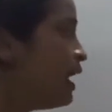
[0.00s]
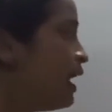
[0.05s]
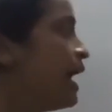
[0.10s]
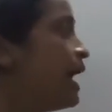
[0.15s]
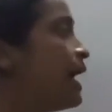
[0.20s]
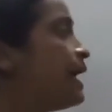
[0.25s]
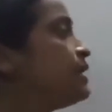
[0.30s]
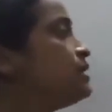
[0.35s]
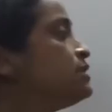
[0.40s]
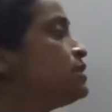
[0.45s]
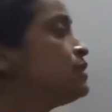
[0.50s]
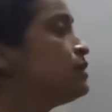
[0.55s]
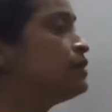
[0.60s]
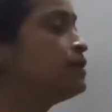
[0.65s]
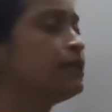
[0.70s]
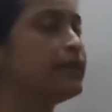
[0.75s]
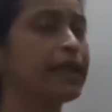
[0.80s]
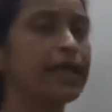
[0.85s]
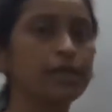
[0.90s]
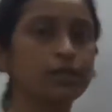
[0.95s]
and
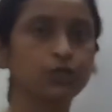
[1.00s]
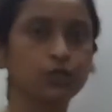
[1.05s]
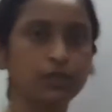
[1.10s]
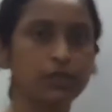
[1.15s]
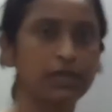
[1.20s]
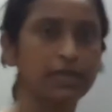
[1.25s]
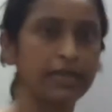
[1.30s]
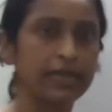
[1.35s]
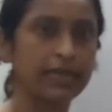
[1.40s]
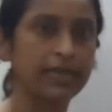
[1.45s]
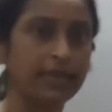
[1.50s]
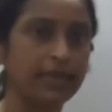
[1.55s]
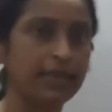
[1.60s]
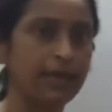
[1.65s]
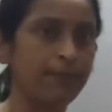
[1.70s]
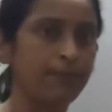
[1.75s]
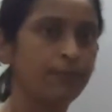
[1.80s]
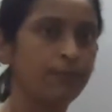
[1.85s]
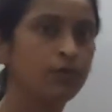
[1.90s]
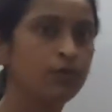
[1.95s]
national
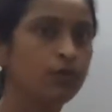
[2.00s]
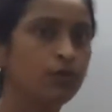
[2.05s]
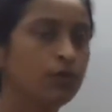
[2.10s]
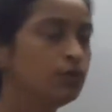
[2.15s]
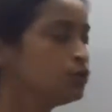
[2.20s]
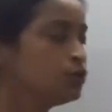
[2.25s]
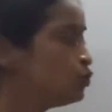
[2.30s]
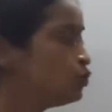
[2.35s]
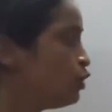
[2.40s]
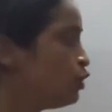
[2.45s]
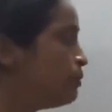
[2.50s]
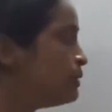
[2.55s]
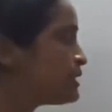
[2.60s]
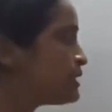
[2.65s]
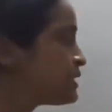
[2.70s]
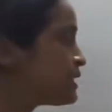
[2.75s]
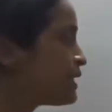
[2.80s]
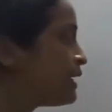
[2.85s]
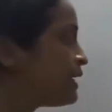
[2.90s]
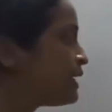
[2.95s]
income. To
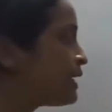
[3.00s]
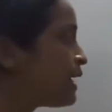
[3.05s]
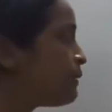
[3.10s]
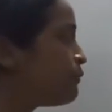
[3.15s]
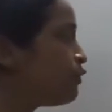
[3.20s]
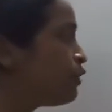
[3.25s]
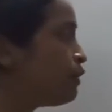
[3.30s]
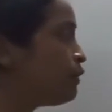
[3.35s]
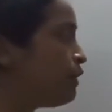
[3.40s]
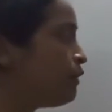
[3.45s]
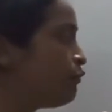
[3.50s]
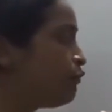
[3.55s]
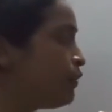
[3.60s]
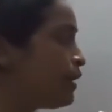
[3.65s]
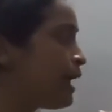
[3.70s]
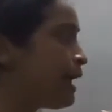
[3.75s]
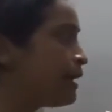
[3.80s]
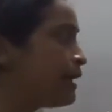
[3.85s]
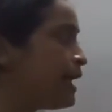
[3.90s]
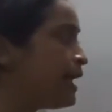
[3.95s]
domestic income, if
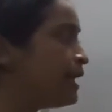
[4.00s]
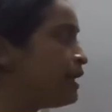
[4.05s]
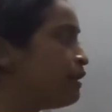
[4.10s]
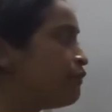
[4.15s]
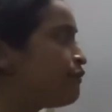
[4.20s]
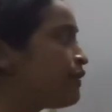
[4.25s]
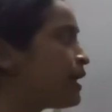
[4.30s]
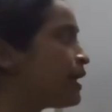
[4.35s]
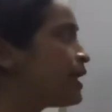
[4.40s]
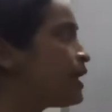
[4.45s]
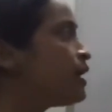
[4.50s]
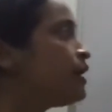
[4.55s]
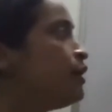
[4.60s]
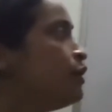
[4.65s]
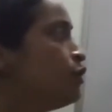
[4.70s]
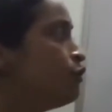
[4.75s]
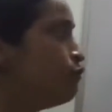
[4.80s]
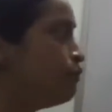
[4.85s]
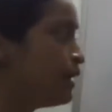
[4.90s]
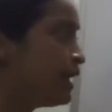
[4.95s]
we add NFIA,
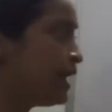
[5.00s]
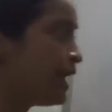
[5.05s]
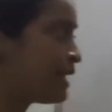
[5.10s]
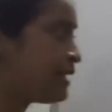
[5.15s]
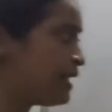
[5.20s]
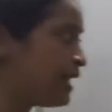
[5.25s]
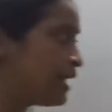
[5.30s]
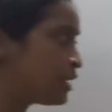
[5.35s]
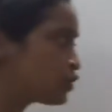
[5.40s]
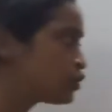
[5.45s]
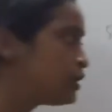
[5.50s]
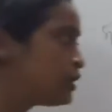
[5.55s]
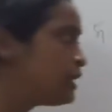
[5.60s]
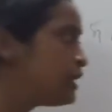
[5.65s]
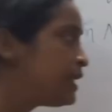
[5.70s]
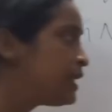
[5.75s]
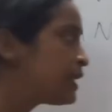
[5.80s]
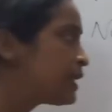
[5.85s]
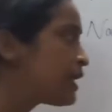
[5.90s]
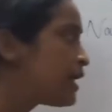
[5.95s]
we get national
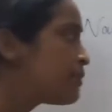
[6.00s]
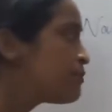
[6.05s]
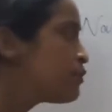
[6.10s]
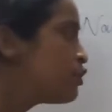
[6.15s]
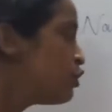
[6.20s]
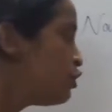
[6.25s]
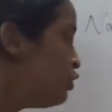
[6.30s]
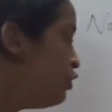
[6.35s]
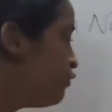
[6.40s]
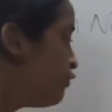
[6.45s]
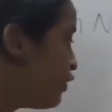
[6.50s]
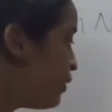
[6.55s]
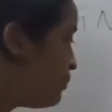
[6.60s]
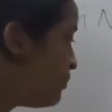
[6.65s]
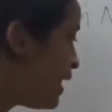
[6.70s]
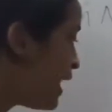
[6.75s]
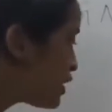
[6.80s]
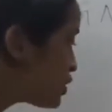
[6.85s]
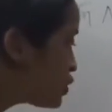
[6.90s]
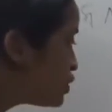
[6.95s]
income.
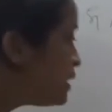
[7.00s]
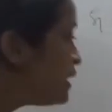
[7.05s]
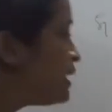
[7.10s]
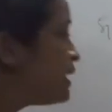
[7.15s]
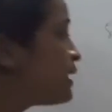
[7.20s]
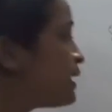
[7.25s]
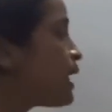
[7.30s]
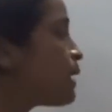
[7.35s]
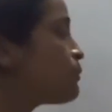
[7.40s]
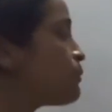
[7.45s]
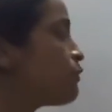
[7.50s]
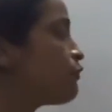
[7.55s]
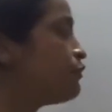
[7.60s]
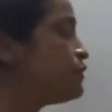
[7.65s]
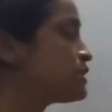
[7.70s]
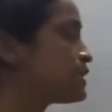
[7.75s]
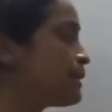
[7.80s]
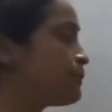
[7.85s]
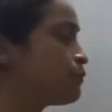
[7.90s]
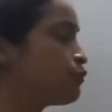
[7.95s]
From national income, if we
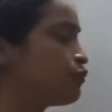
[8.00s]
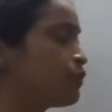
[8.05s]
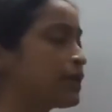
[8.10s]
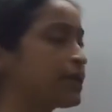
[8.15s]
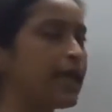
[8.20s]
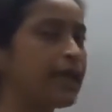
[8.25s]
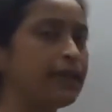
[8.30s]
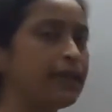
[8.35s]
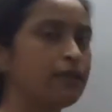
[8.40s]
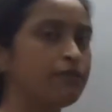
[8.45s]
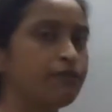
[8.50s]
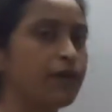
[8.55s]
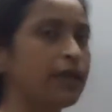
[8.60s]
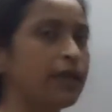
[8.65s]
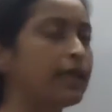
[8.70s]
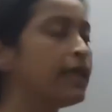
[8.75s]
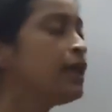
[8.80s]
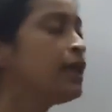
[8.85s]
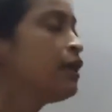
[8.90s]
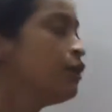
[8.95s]
subtract
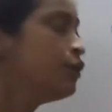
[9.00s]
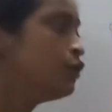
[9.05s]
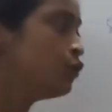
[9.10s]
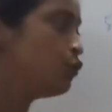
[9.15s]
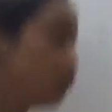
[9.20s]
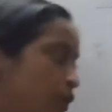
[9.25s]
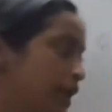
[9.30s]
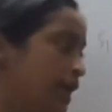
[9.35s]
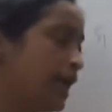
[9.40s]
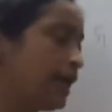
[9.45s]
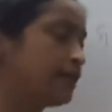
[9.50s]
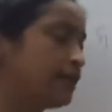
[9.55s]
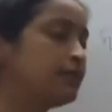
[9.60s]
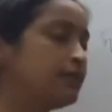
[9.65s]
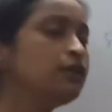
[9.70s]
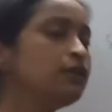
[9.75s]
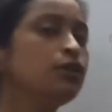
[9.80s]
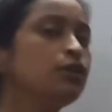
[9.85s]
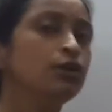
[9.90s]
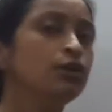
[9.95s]
NFIA, we get
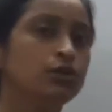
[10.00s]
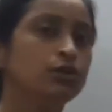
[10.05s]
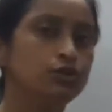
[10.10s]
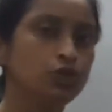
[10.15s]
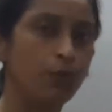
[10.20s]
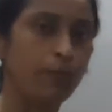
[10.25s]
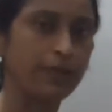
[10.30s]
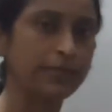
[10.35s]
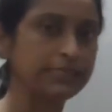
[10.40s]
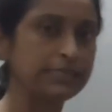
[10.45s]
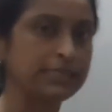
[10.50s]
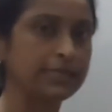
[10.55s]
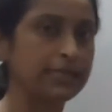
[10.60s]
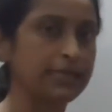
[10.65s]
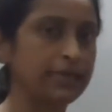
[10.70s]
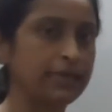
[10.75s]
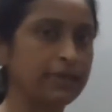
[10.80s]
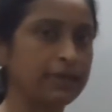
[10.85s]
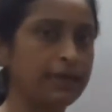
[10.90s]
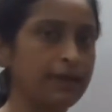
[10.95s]
the domestic
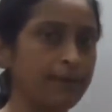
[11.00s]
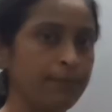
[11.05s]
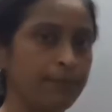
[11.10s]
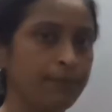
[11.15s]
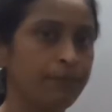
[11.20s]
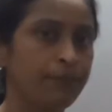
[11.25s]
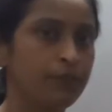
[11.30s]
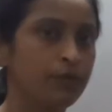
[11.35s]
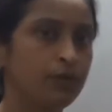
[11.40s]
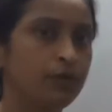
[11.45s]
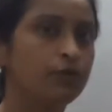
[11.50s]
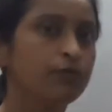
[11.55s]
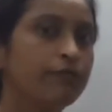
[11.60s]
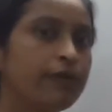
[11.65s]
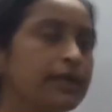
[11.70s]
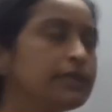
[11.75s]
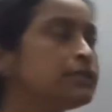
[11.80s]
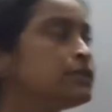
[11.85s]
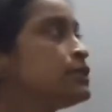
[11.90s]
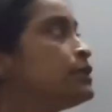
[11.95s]
income.
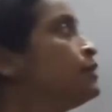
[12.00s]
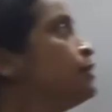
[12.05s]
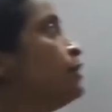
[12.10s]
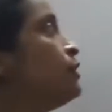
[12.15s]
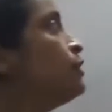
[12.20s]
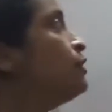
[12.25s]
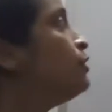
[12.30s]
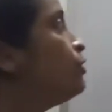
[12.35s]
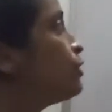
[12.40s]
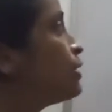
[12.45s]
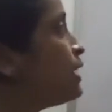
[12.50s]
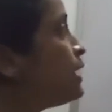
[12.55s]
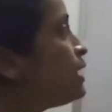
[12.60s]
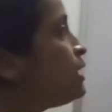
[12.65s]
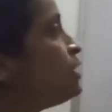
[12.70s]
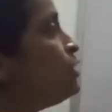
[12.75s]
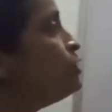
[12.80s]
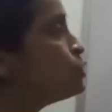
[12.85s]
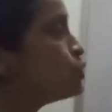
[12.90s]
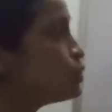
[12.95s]
Right?
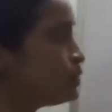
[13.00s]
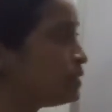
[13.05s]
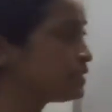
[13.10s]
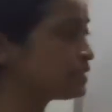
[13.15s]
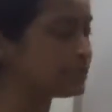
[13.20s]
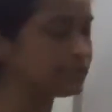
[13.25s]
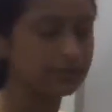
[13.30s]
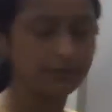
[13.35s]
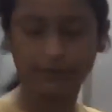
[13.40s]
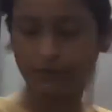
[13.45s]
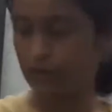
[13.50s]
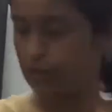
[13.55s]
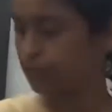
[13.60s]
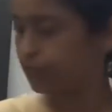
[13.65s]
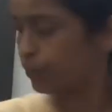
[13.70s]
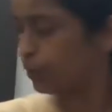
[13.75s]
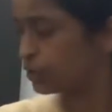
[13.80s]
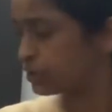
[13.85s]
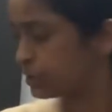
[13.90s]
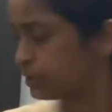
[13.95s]
Okay. So this is a very
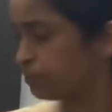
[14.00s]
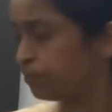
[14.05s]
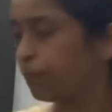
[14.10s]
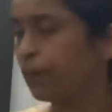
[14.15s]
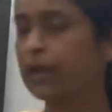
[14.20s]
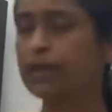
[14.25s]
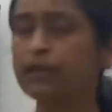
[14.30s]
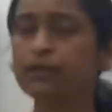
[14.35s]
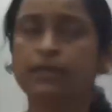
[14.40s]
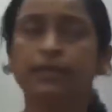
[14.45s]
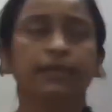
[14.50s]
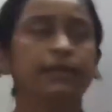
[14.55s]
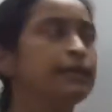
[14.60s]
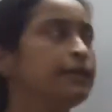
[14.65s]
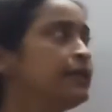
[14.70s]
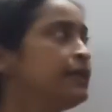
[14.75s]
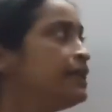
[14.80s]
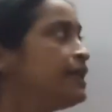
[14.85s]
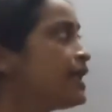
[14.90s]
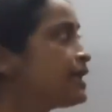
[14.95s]
important part.
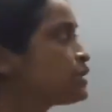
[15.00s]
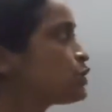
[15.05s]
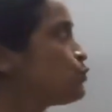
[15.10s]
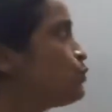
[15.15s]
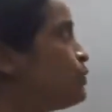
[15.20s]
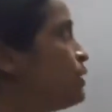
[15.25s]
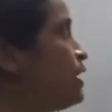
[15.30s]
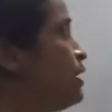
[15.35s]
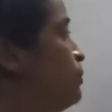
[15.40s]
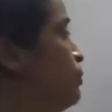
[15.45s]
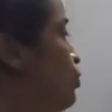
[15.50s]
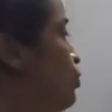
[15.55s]
Next, we are